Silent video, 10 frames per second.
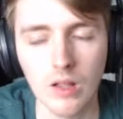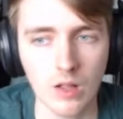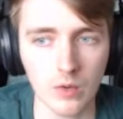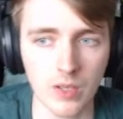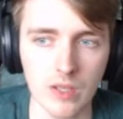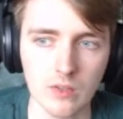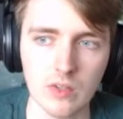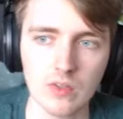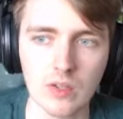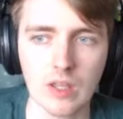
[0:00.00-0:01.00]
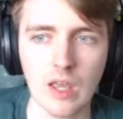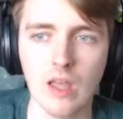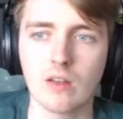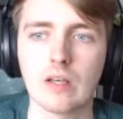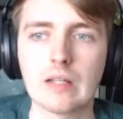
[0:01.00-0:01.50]
Okay, so he's going to get
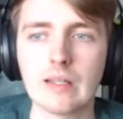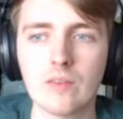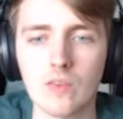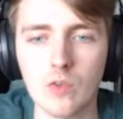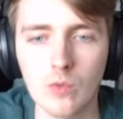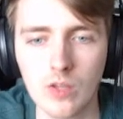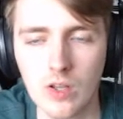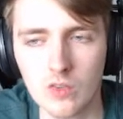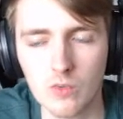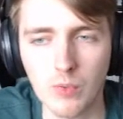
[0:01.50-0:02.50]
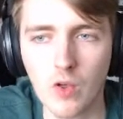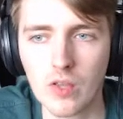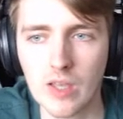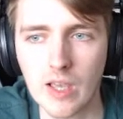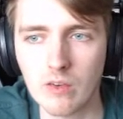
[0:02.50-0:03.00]
at least 2 turns of
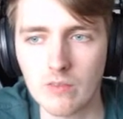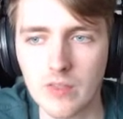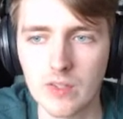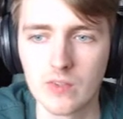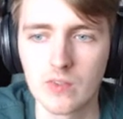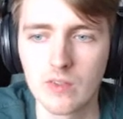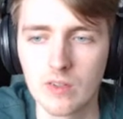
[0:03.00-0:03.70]
blocking out of this.